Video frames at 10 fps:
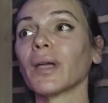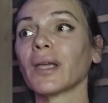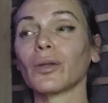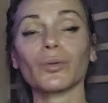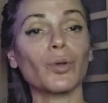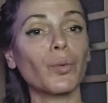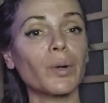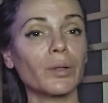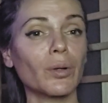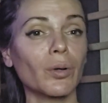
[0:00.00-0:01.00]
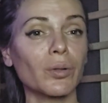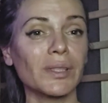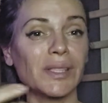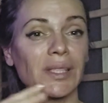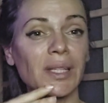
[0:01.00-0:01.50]
And although we're not going to
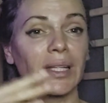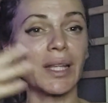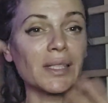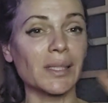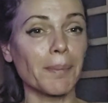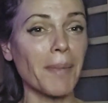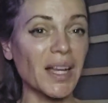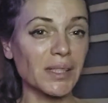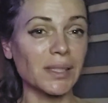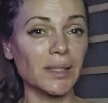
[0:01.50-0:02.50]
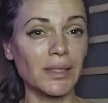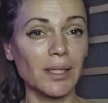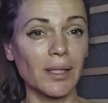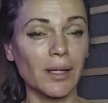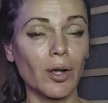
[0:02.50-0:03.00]
see it as a mass